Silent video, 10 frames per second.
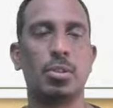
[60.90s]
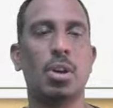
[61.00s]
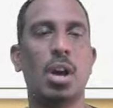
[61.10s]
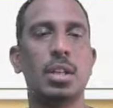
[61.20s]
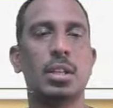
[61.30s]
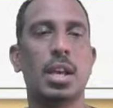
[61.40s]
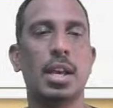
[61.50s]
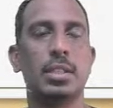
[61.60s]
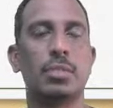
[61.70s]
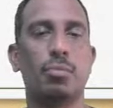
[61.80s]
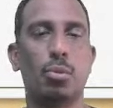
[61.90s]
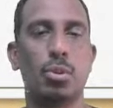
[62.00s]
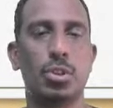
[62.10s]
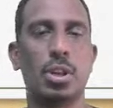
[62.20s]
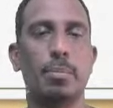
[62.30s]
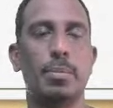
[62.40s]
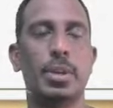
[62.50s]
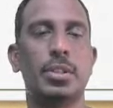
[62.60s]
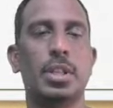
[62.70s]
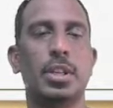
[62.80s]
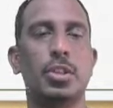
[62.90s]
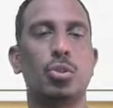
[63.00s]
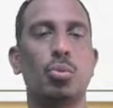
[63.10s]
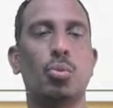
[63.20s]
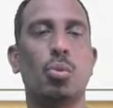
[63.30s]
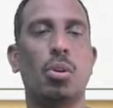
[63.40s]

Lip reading: heart has 4 chambers, that is 2